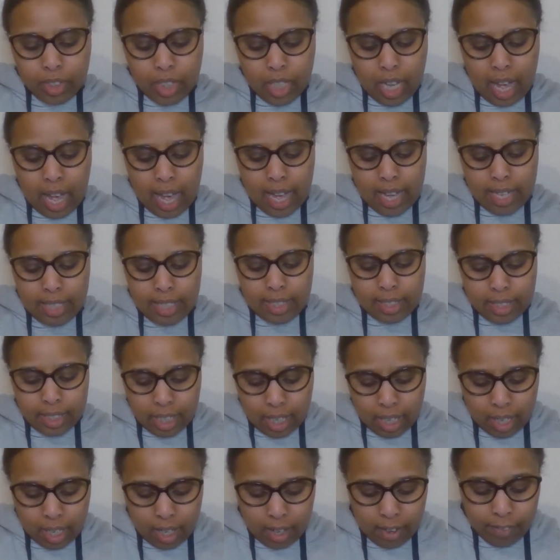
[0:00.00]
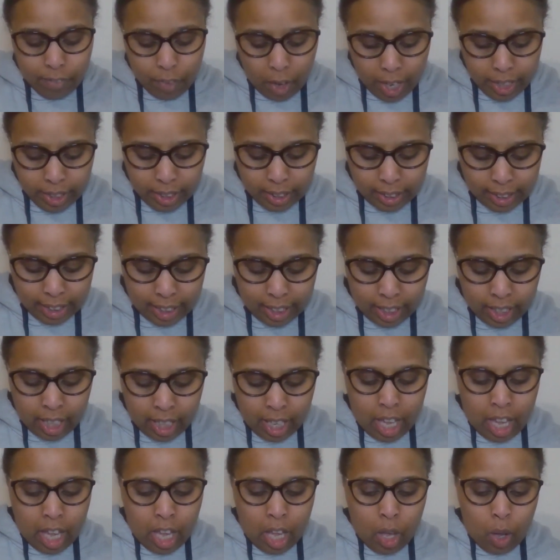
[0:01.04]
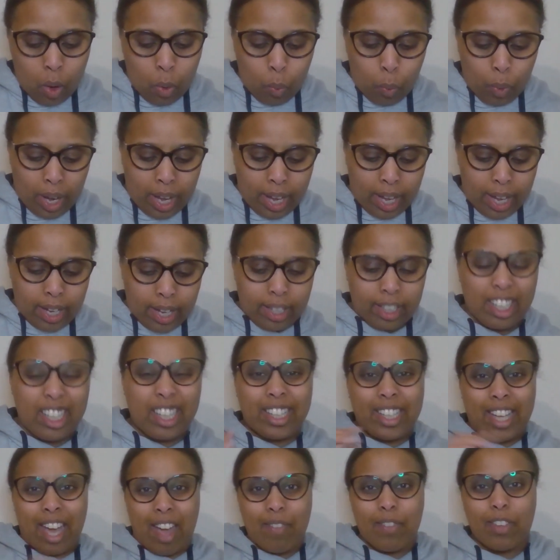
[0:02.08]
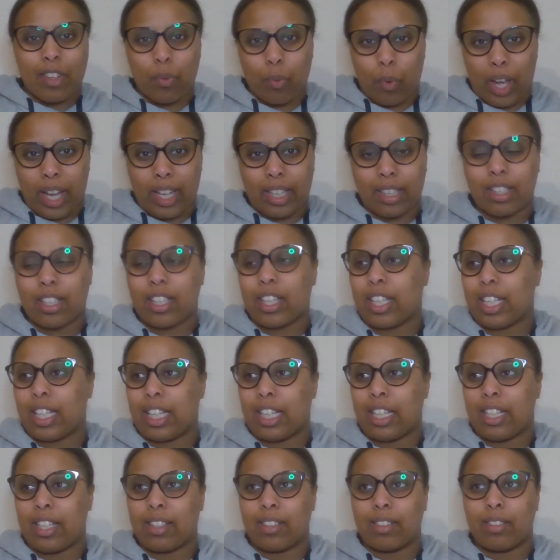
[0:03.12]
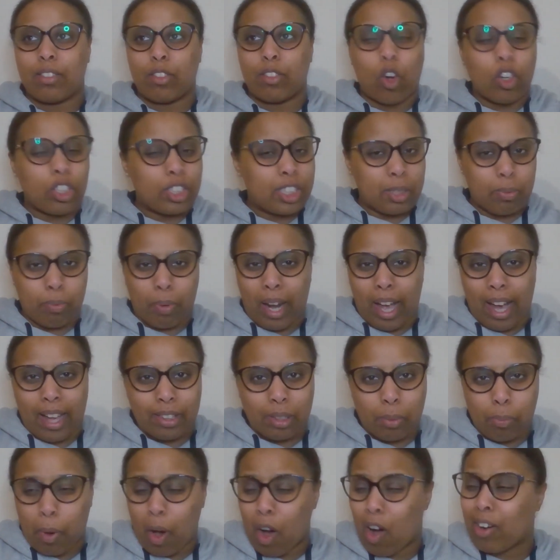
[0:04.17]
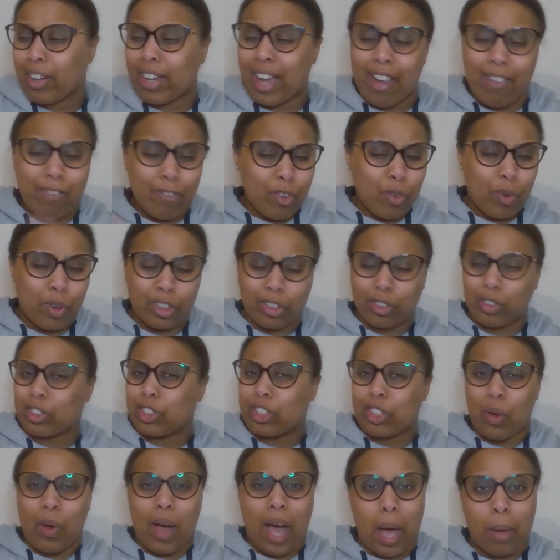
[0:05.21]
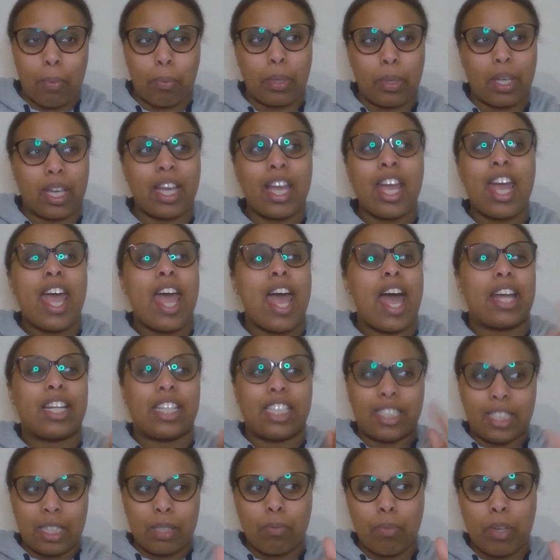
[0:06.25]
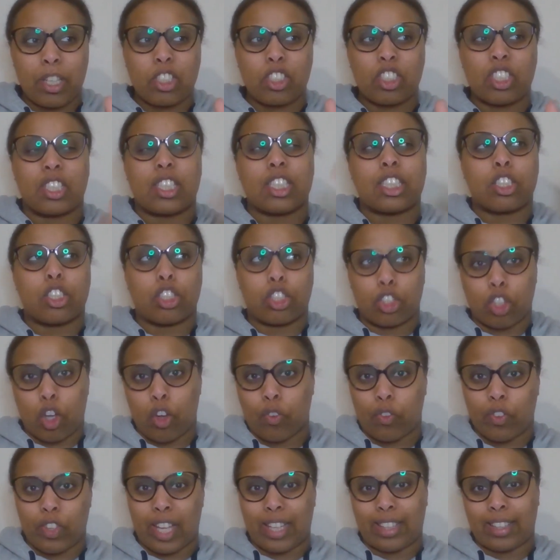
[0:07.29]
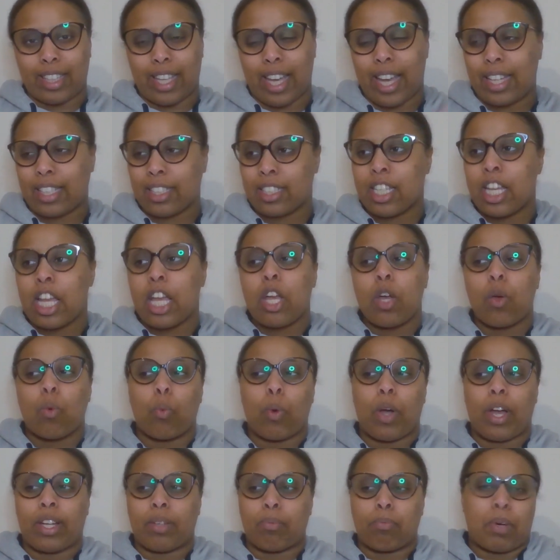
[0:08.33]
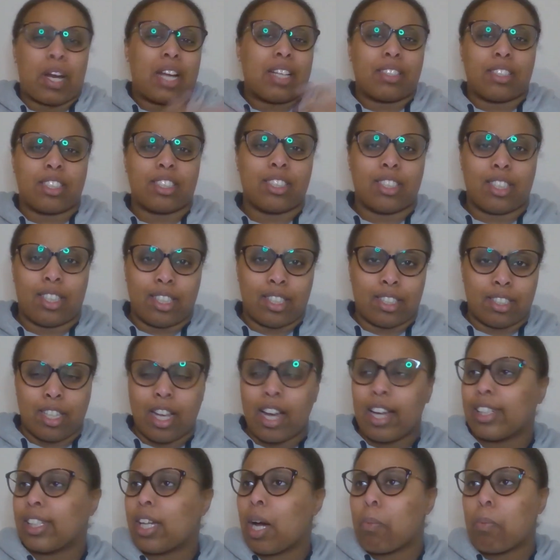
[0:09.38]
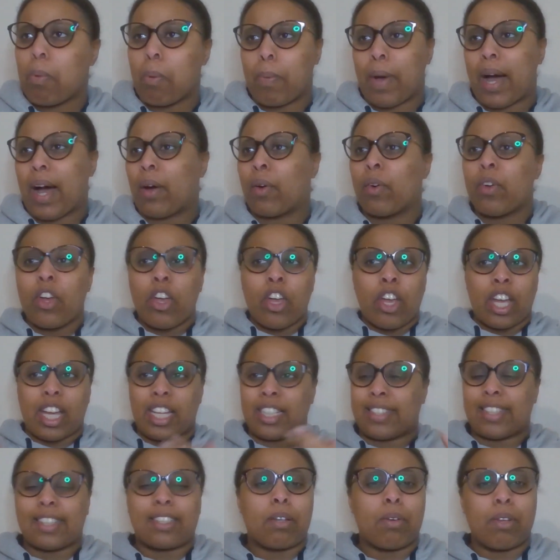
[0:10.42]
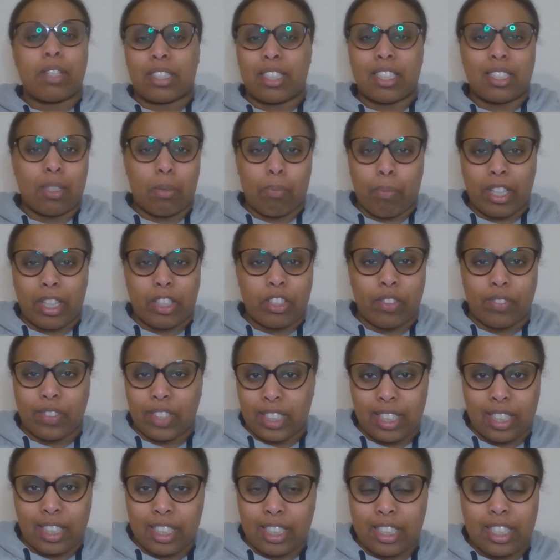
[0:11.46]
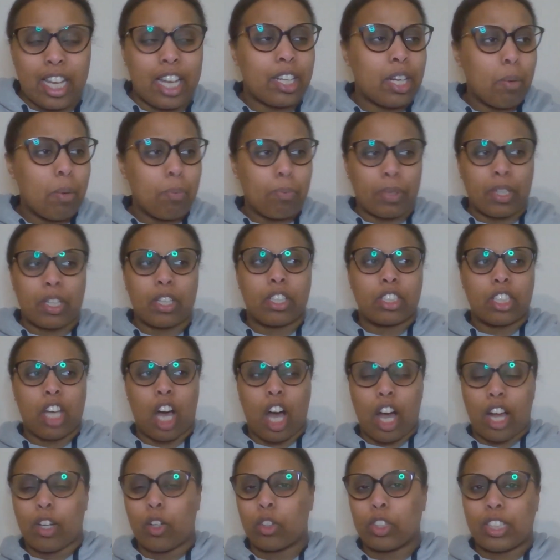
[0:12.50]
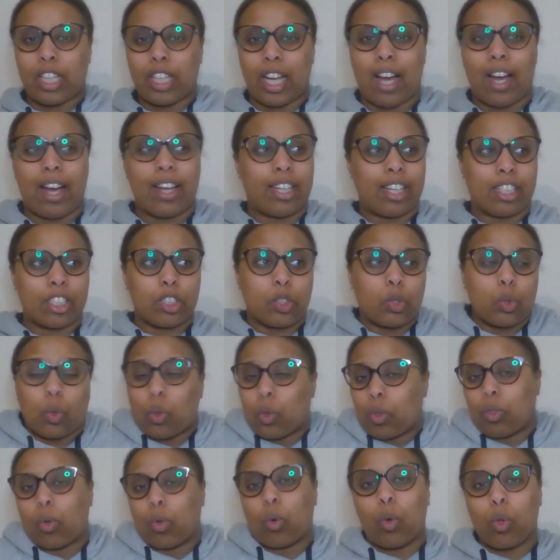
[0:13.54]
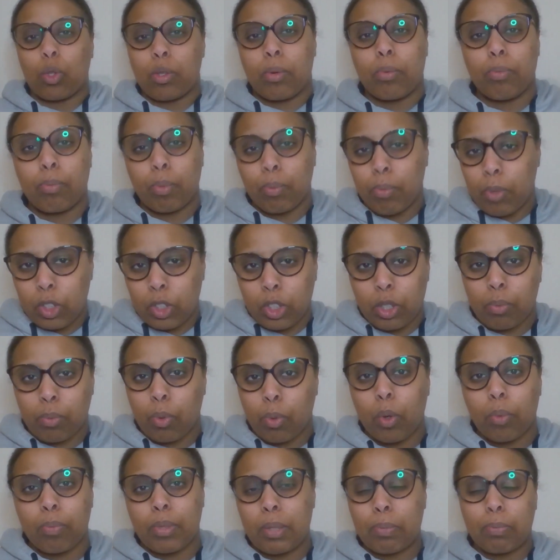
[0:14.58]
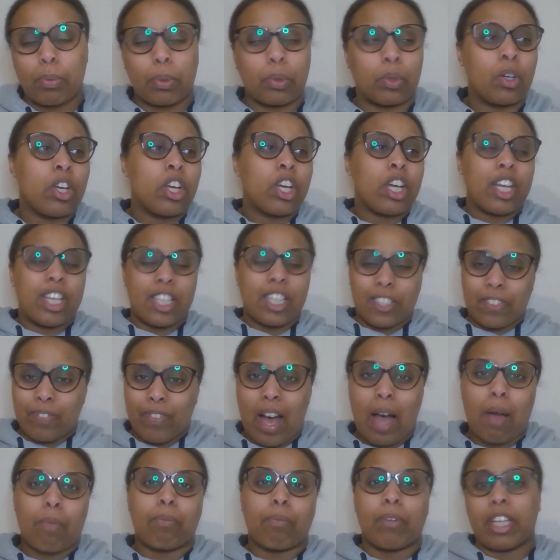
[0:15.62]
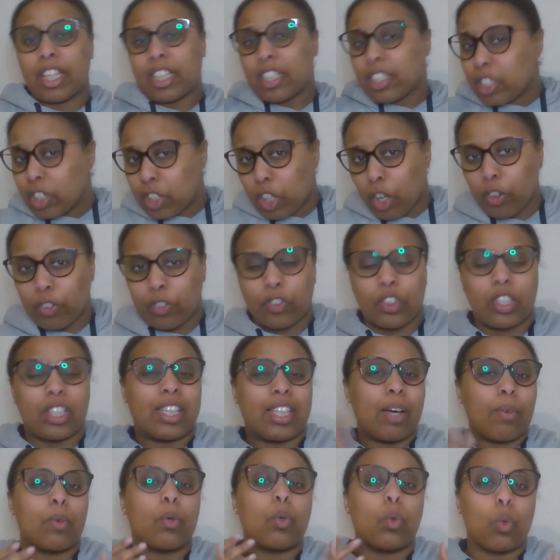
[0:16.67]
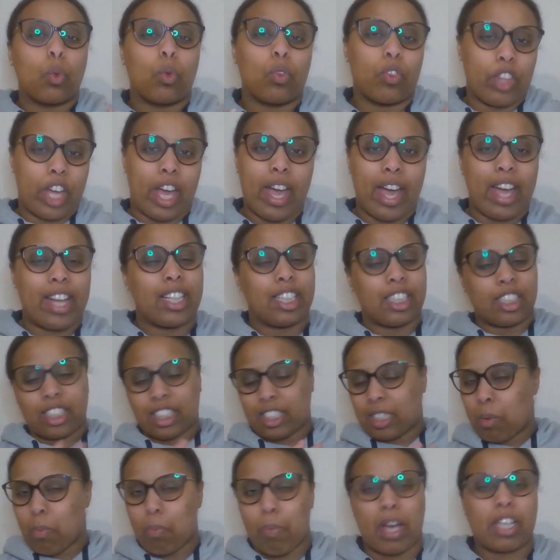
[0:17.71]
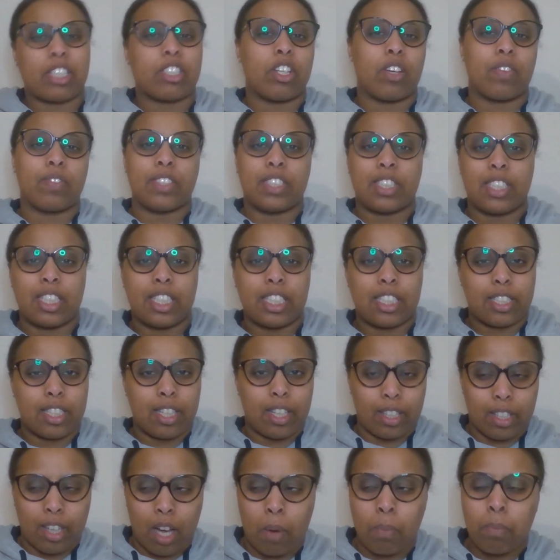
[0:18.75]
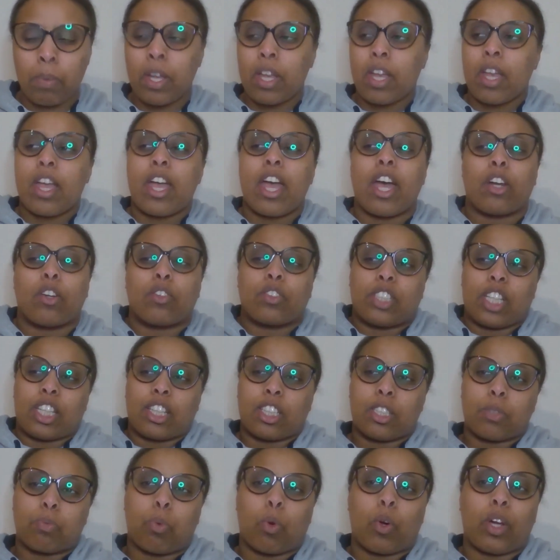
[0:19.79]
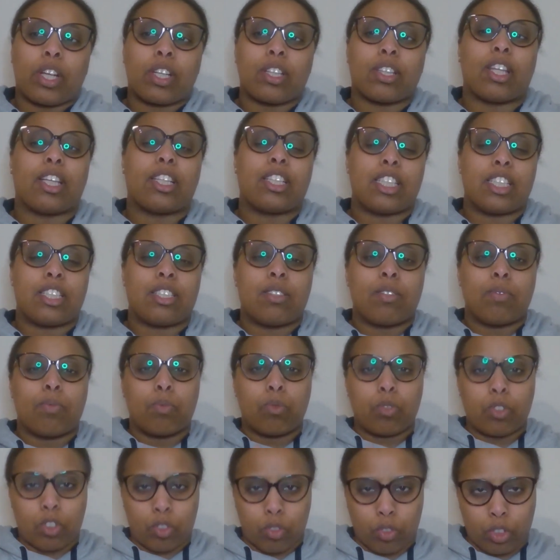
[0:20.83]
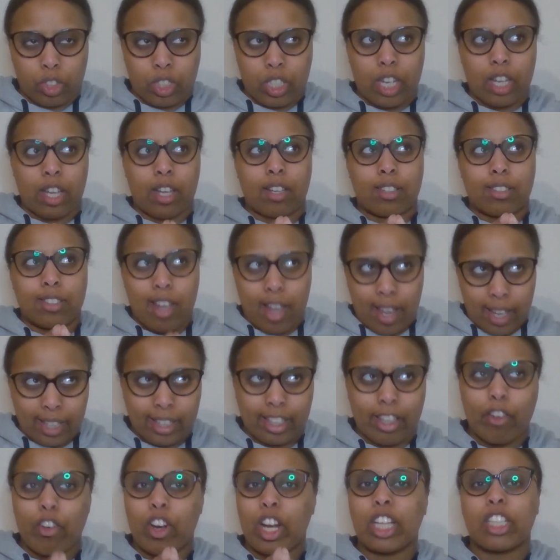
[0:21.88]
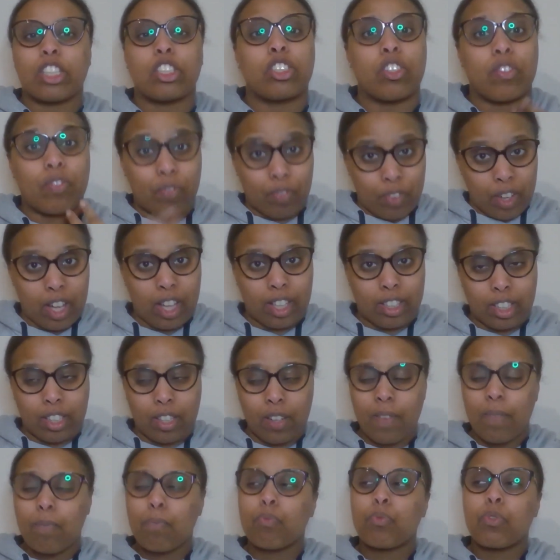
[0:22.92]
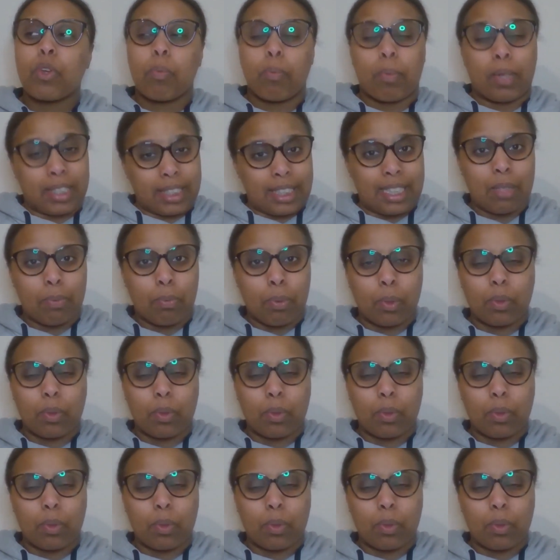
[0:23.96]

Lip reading: Finally, when Kevin went, he knocked his play out the park. Everyone looked so happy, and he did mention this to Sophie at the end when Brandon didn't turn up, about it doesn't matter if he didn't turn up, because I looked out and I saw all the most important people, his family, Sophie, they were all there, and it doesn't matter if he didn't turn up. And obviously at this point they did take their relationship further by sleeping